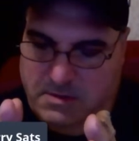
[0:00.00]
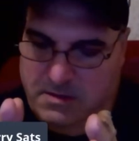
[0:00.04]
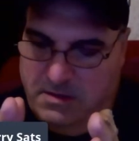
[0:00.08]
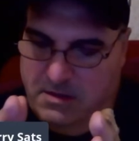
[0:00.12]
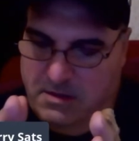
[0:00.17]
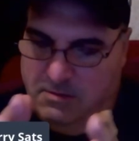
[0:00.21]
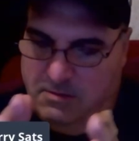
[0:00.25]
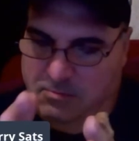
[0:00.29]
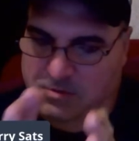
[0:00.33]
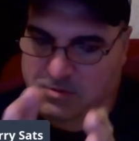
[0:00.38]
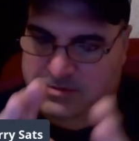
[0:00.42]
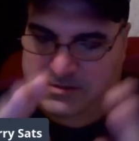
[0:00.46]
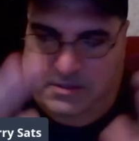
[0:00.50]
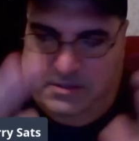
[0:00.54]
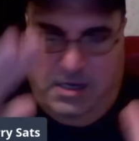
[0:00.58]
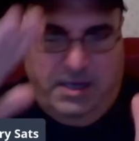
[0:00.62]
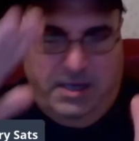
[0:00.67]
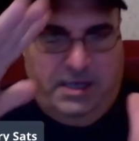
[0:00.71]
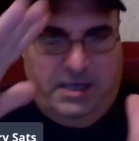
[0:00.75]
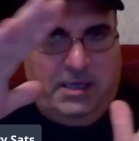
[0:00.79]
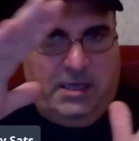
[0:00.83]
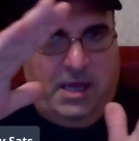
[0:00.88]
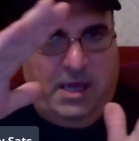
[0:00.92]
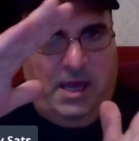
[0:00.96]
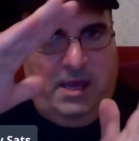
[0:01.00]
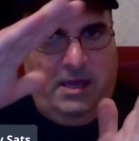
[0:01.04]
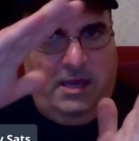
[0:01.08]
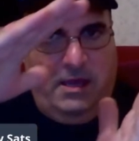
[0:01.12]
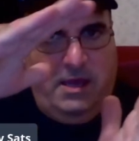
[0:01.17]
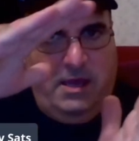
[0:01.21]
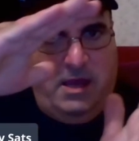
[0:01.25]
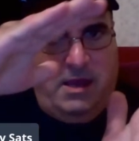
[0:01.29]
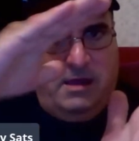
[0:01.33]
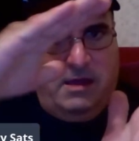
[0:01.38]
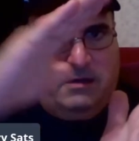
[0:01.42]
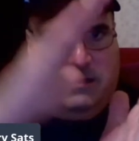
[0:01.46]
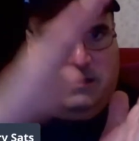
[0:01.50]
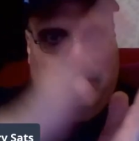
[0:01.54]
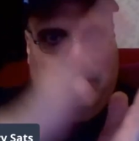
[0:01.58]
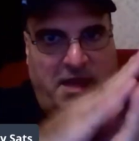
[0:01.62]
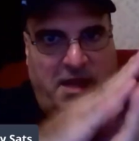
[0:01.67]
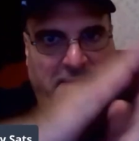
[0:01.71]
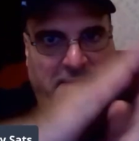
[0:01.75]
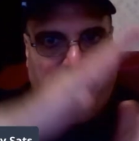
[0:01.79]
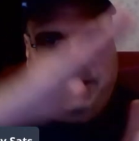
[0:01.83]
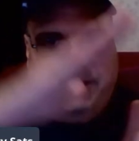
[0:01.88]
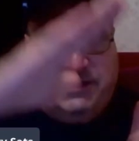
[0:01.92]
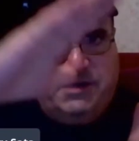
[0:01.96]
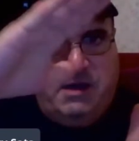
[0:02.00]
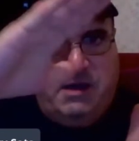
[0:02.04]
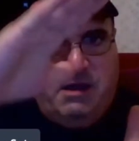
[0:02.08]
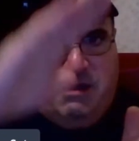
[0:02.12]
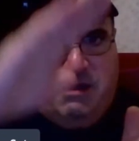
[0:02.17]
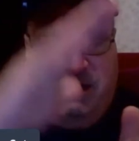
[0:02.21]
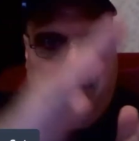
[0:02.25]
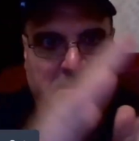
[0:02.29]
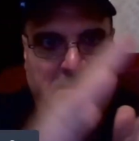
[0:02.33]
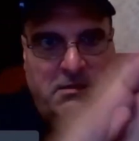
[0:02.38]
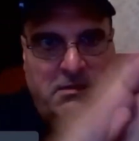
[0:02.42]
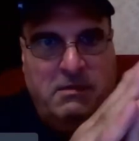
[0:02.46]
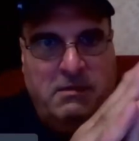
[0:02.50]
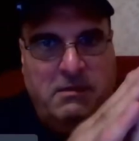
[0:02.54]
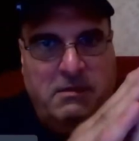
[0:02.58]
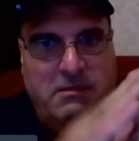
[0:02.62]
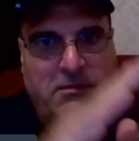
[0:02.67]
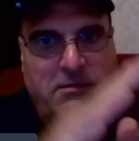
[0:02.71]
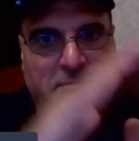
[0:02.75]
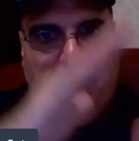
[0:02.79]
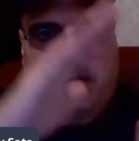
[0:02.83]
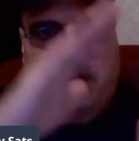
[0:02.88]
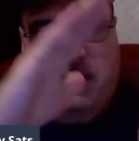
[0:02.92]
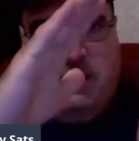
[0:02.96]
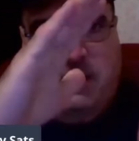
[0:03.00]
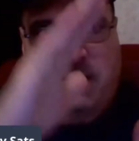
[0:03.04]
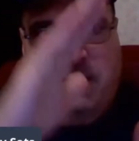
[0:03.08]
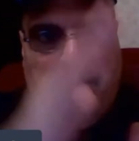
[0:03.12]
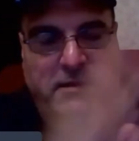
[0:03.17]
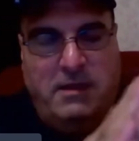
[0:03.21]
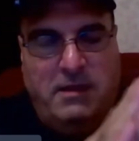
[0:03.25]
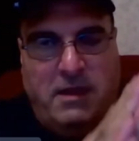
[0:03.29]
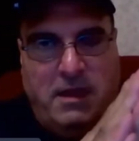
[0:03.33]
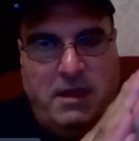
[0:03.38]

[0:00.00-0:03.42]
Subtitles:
it was like a clamshell, right?